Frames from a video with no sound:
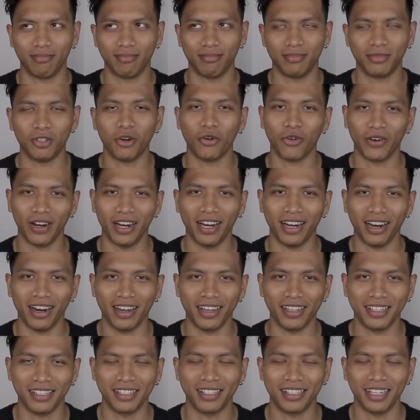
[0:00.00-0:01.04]
not really
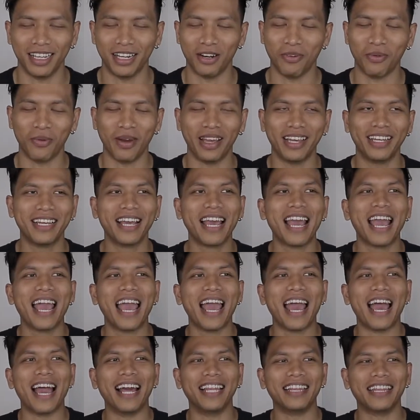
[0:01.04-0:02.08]
nice in a way.
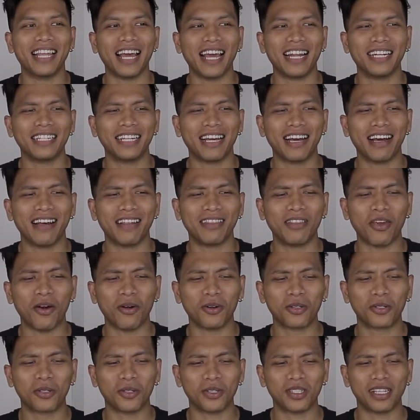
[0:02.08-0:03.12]
And then they
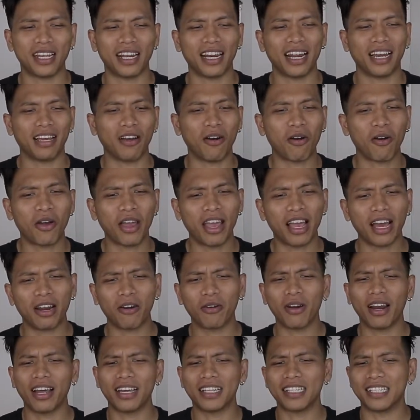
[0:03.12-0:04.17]
also say like, okay, I
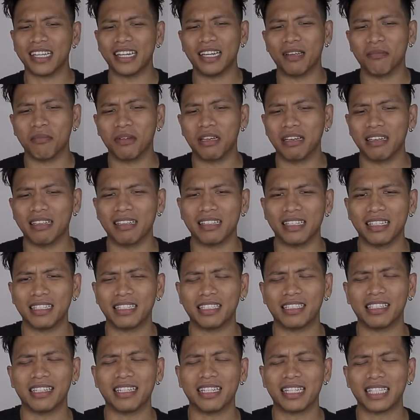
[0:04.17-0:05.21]
don't like sardine because
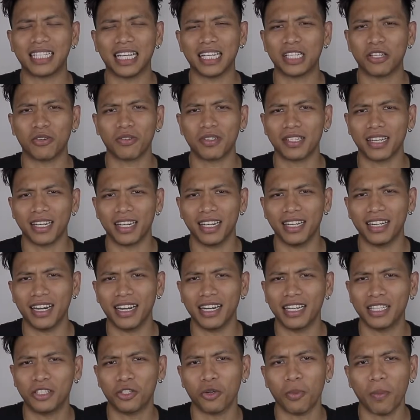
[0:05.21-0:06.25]
it just tastes of sardine
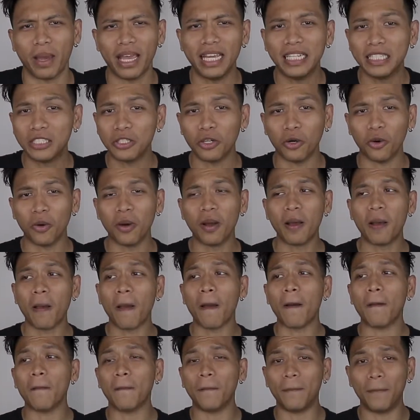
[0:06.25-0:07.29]
and tomato.
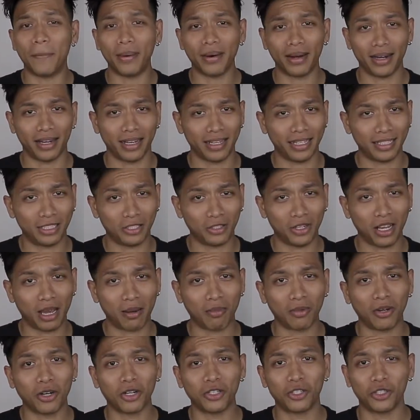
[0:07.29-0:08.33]
But today
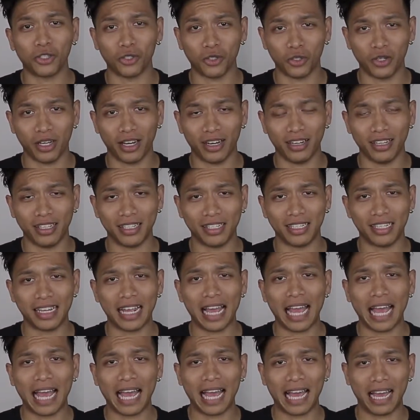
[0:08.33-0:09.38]
I'm going to show you guys
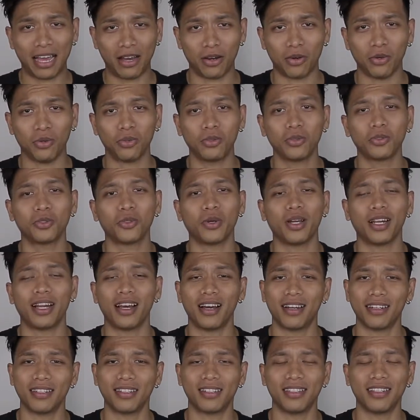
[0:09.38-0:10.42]
how to
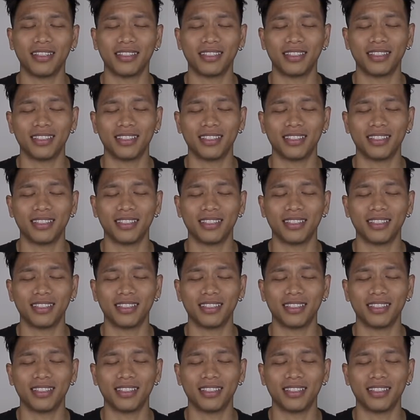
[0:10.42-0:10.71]
enhance the